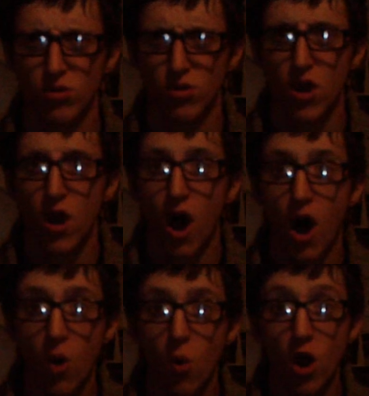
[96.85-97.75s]

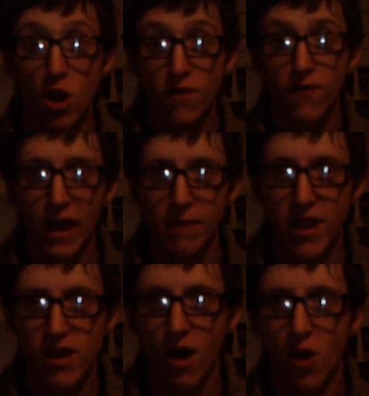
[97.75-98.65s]
Oh, they
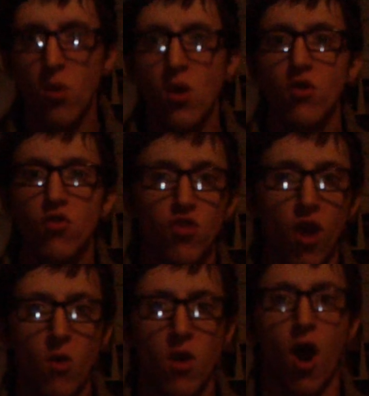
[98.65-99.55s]
meant no.
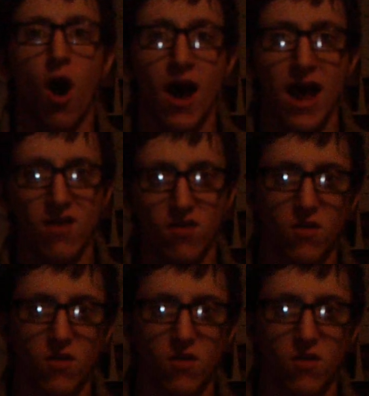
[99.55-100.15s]
So, I asked